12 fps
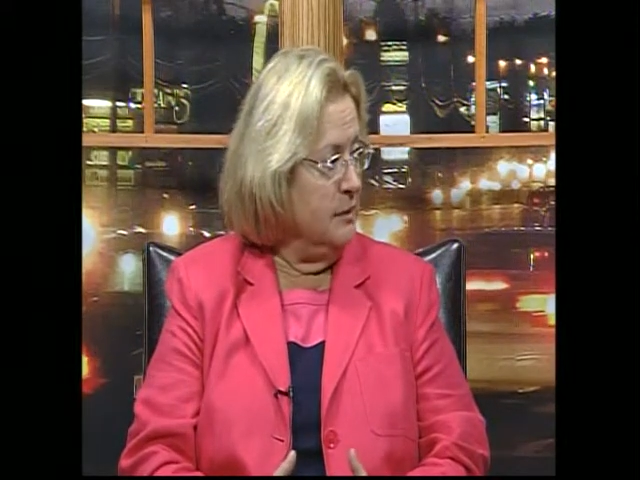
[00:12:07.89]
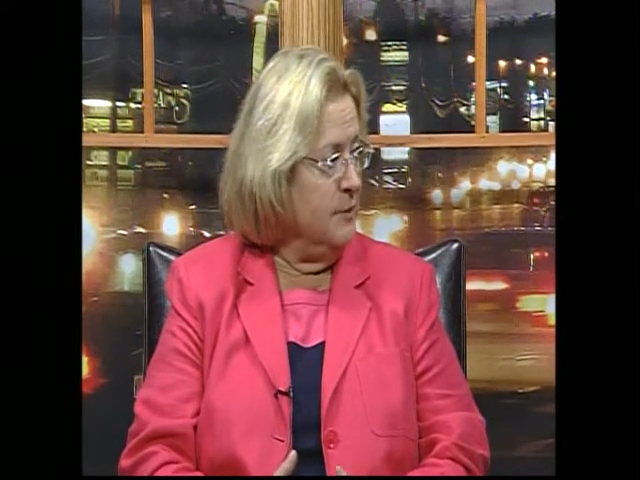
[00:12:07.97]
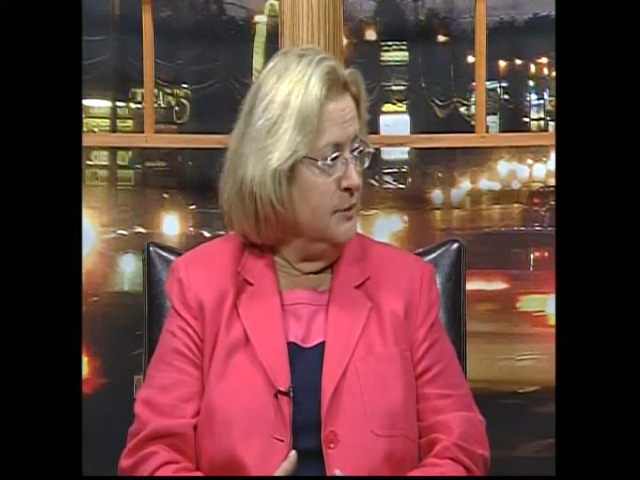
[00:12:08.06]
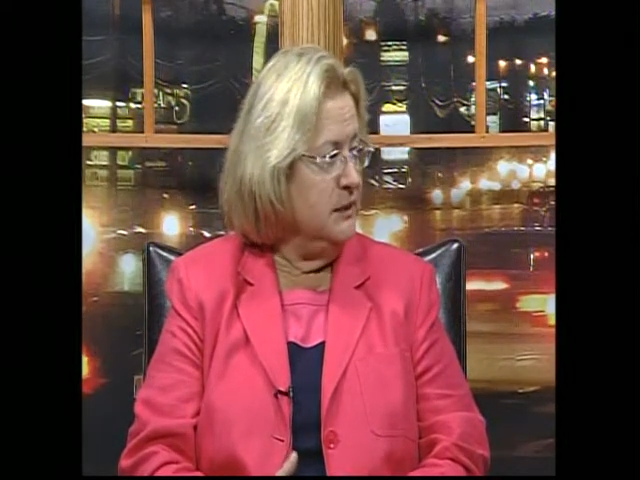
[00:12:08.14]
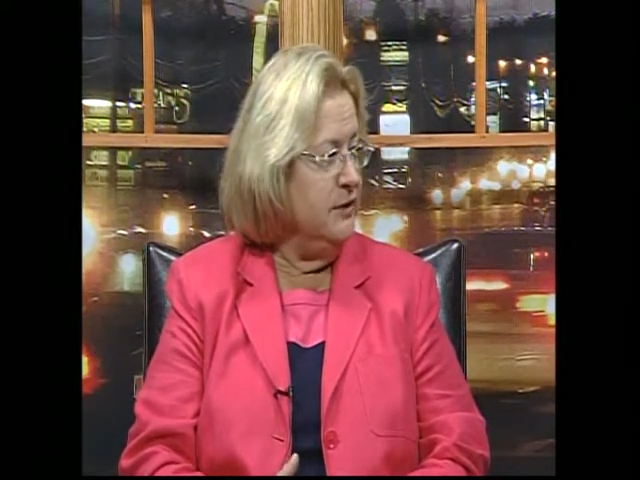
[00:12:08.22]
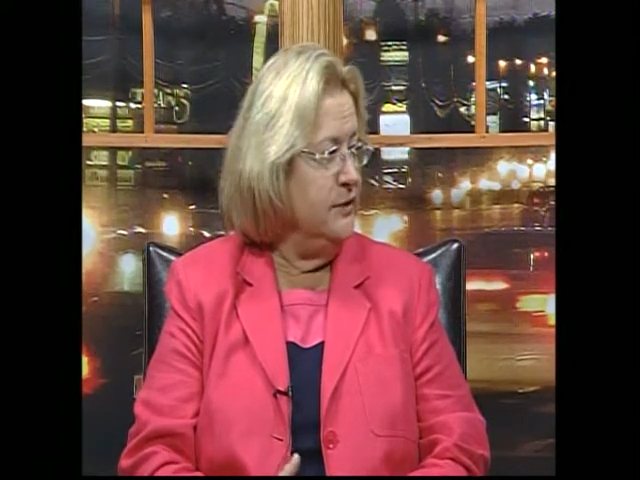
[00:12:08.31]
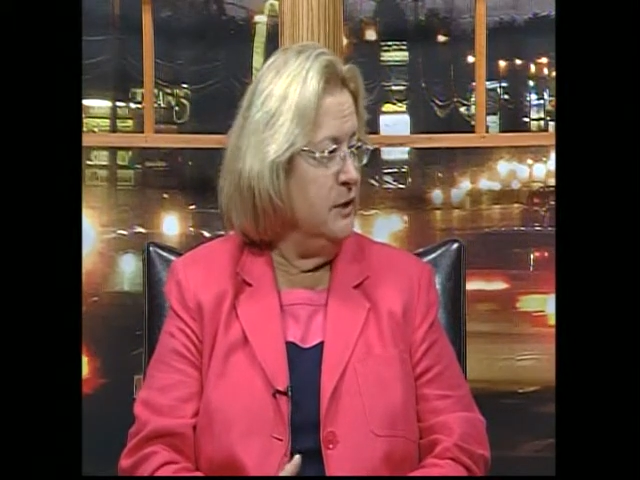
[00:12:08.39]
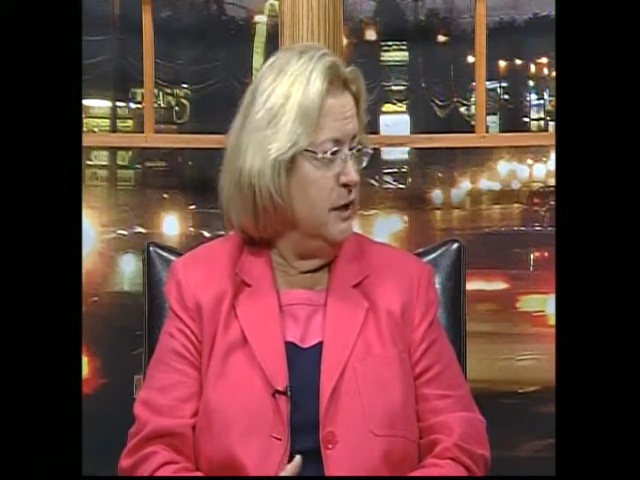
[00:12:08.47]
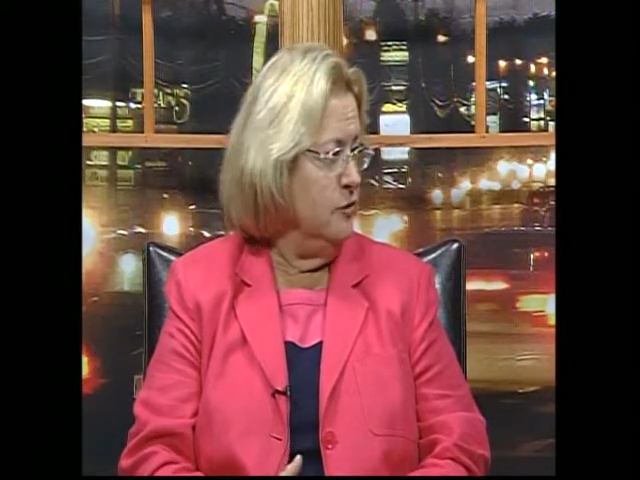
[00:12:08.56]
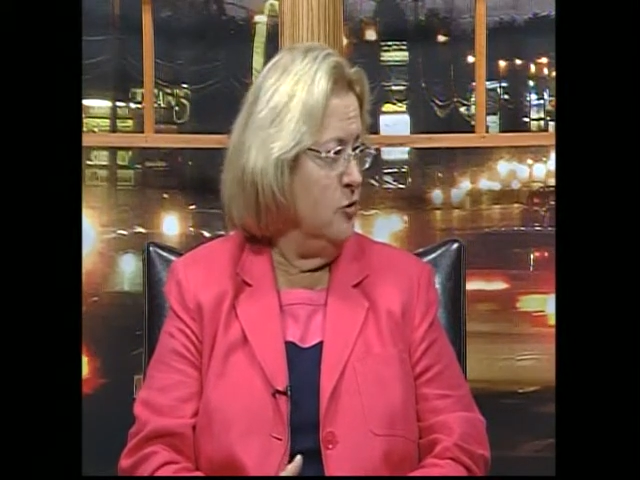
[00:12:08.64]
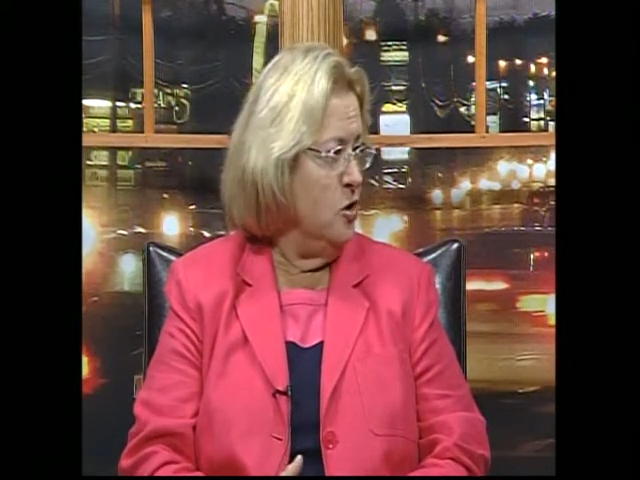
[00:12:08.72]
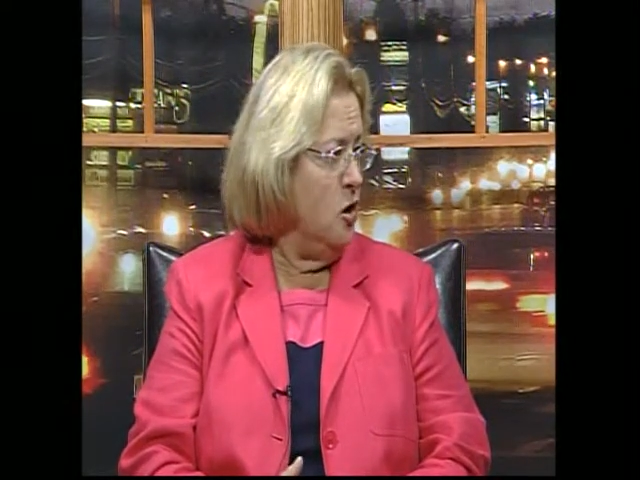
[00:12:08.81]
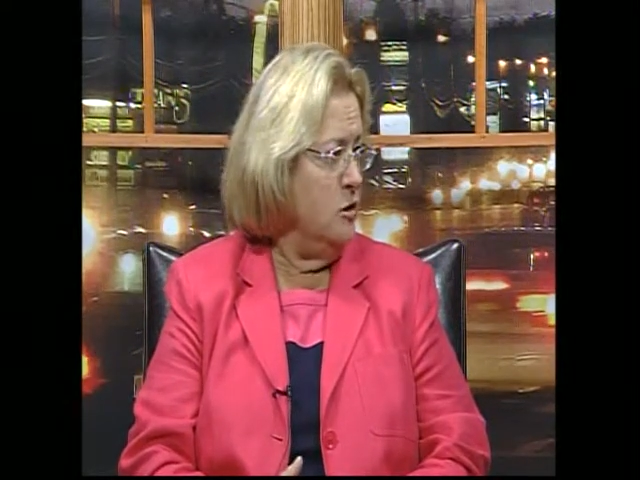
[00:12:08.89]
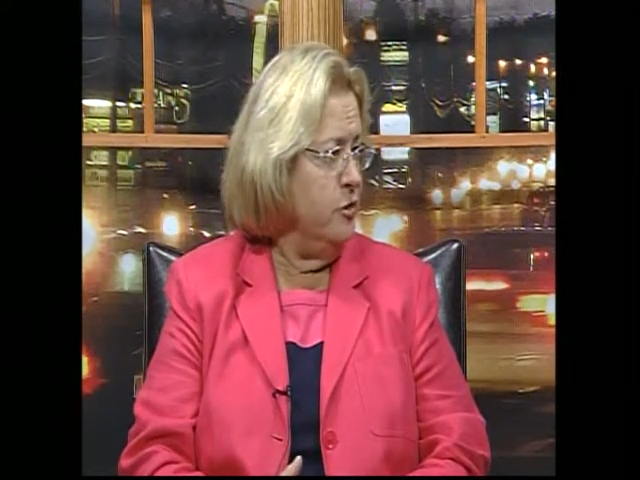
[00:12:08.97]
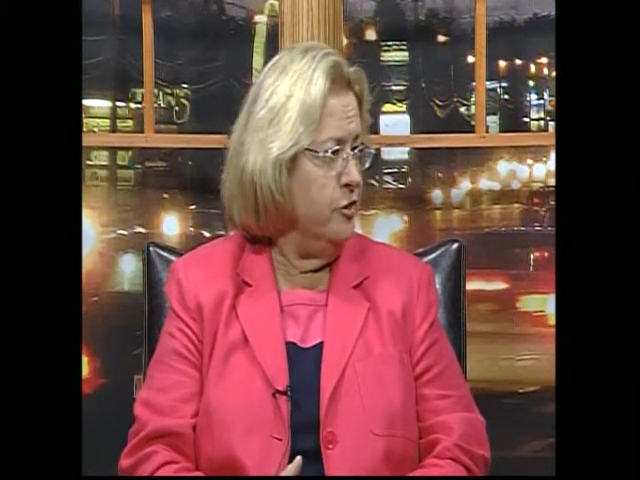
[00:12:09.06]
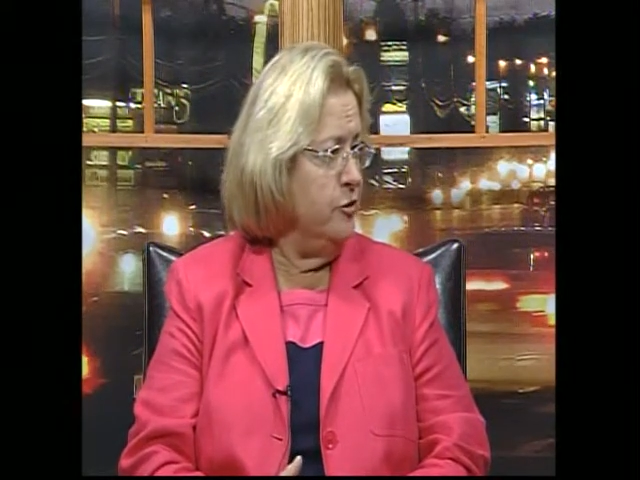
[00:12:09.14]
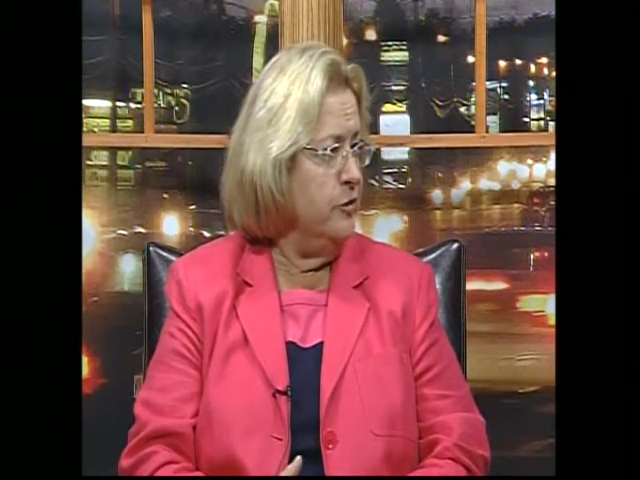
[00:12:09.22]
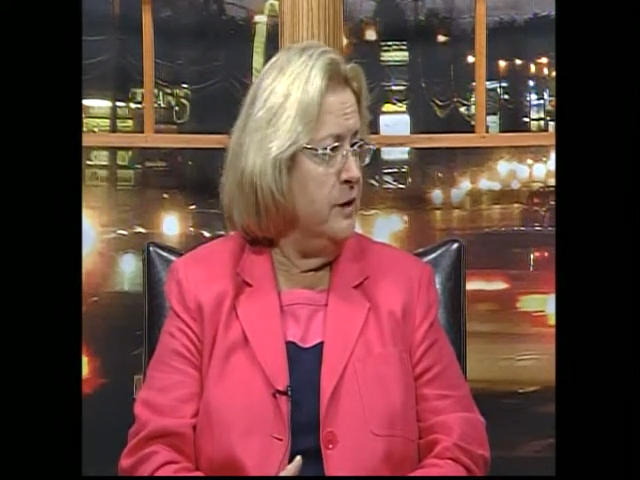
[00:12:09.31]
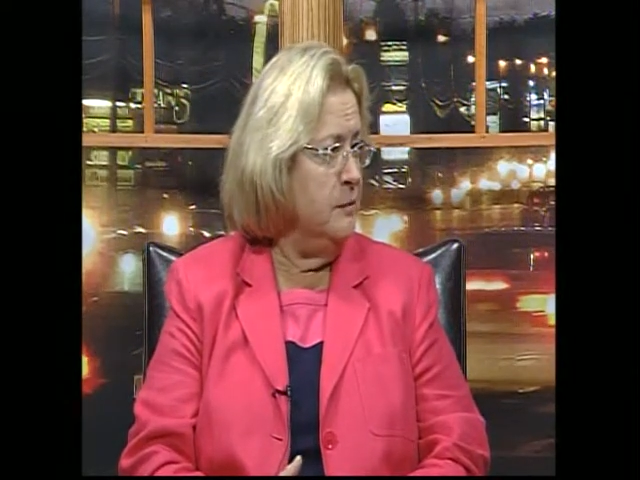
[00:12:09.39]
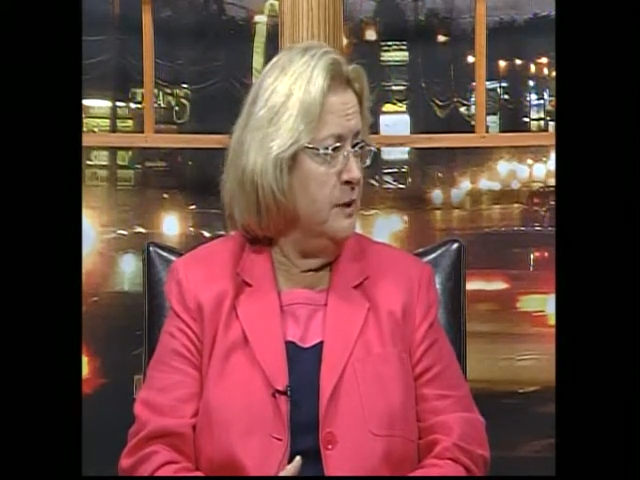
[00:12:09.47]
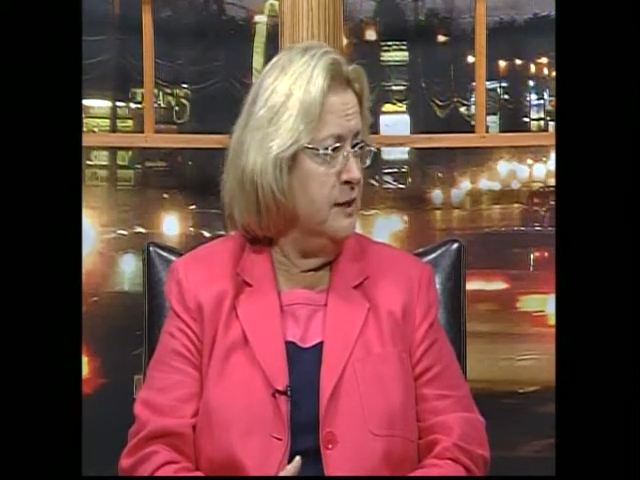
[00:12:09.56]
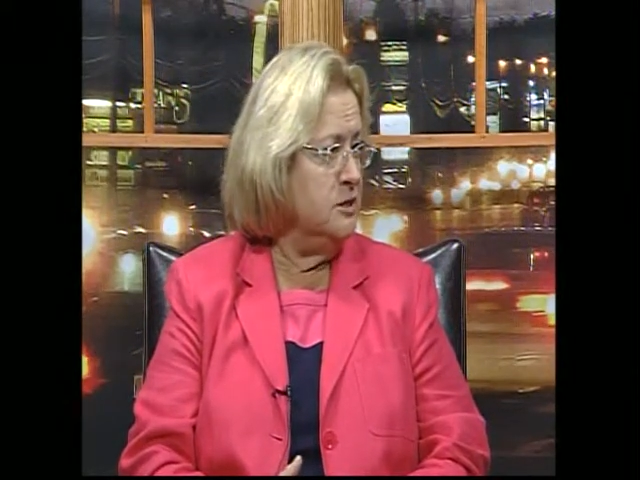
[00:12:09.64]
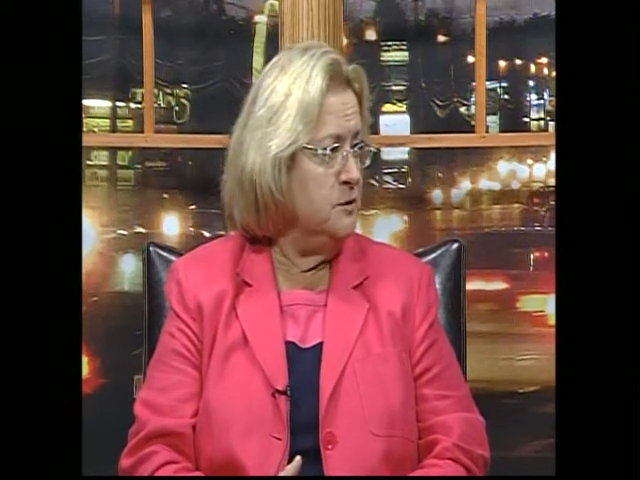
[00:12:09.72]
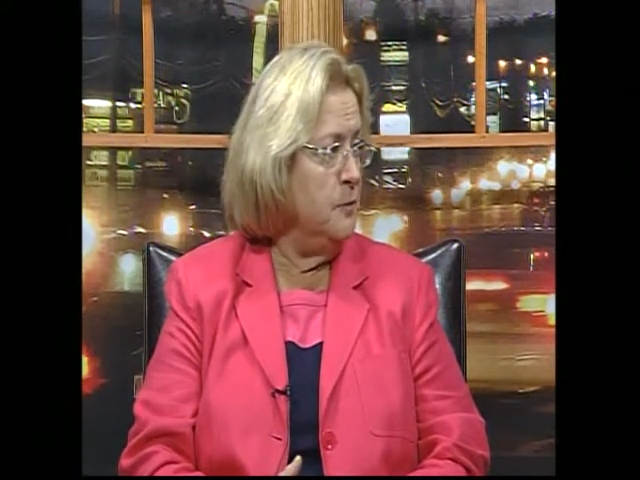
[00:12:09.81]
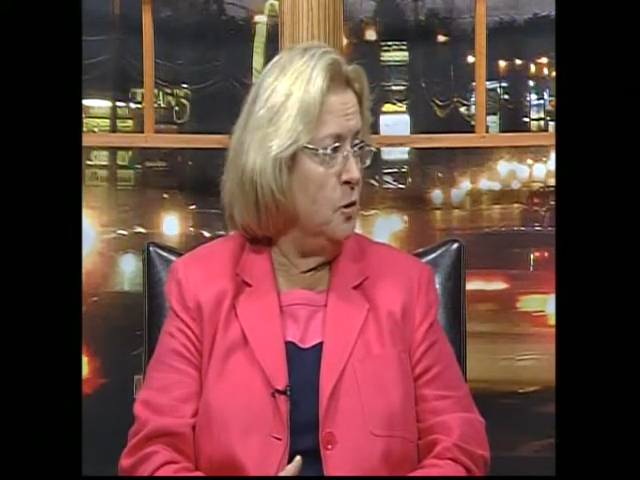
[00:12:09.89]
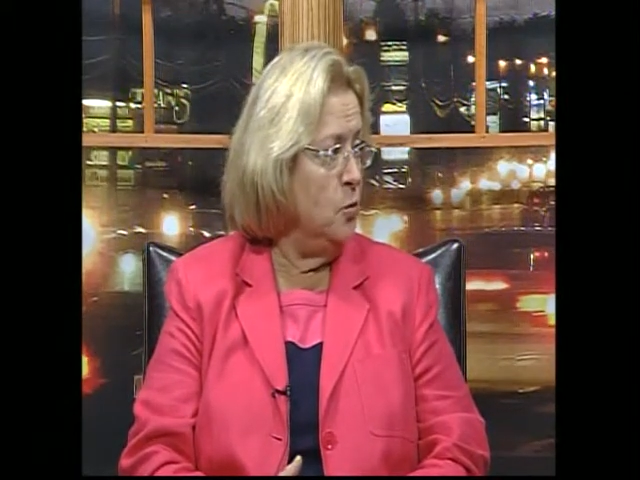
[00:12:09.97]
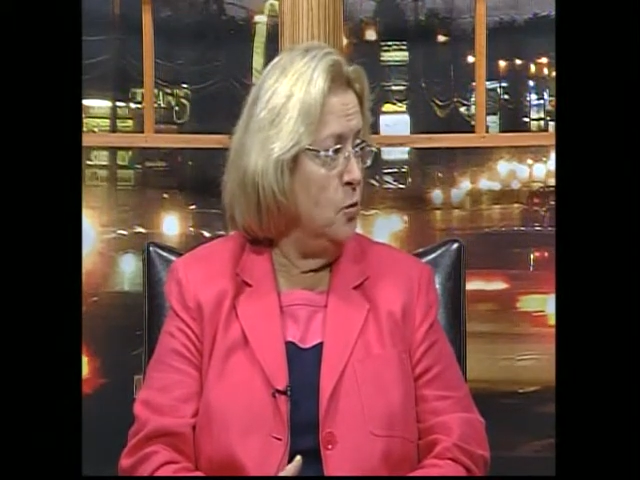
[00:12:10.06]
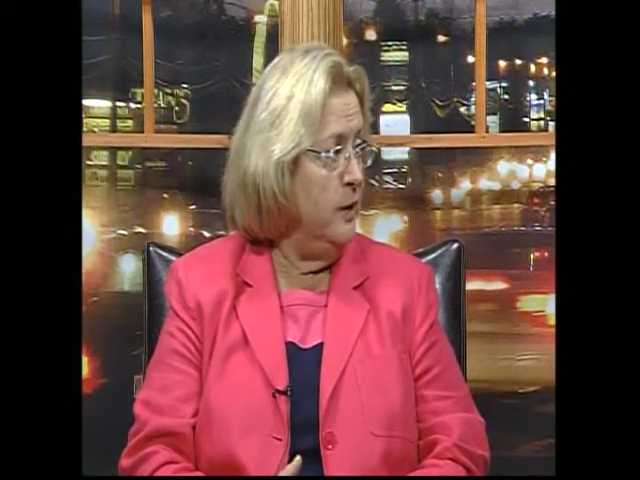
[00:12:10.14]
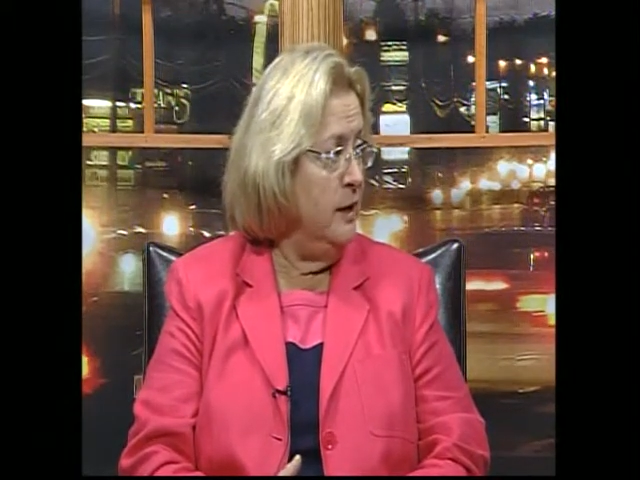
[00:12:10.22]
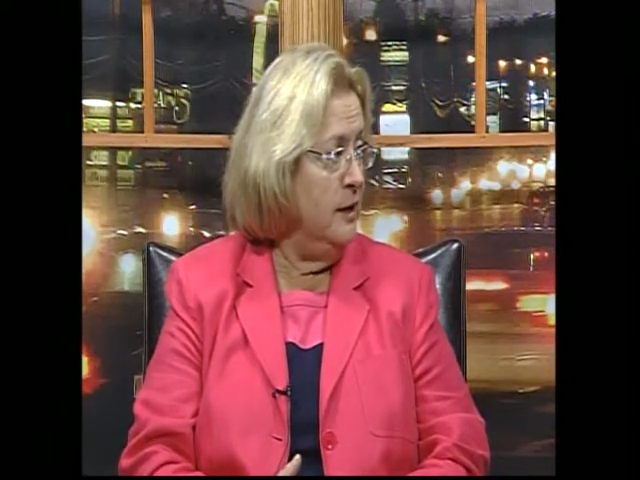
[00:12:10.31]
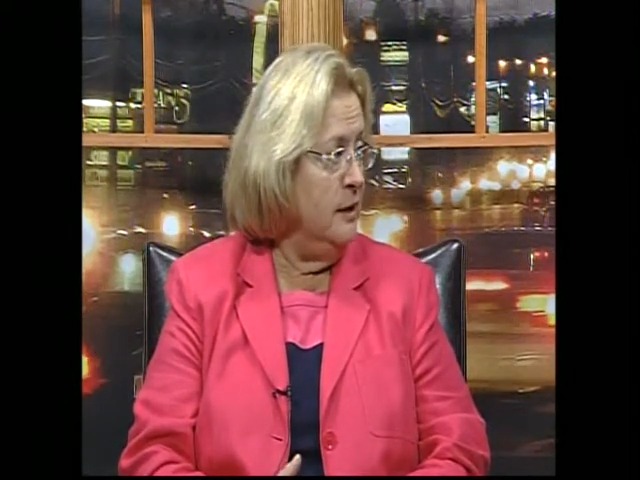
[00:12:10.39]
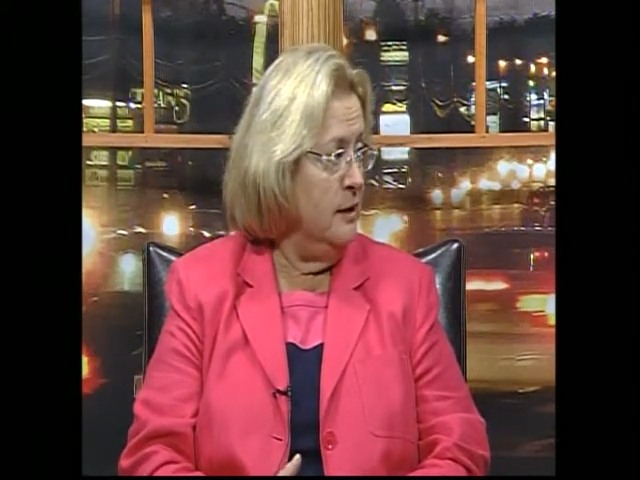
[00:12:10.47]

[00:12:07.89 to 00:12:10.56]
I believe in kindergarten, 30 minutes per week